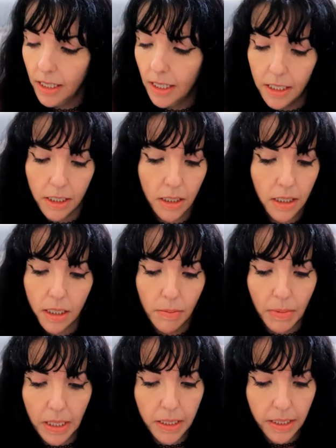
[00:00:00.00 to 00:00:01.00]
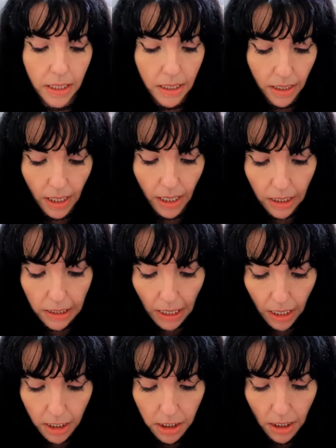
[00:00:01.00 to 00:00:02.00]
It's just amazing. I
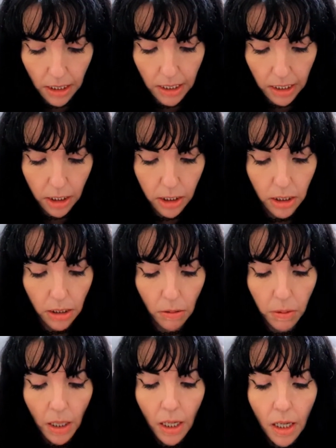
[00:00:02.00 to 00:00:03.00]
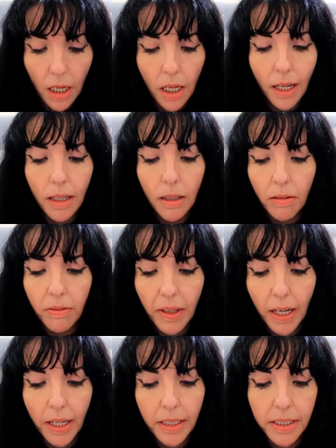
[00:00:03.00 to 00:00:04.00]
actually do love
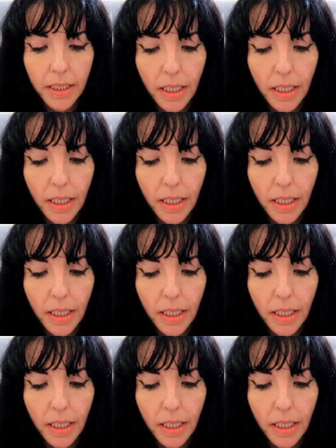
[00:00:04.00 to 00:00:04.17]
that.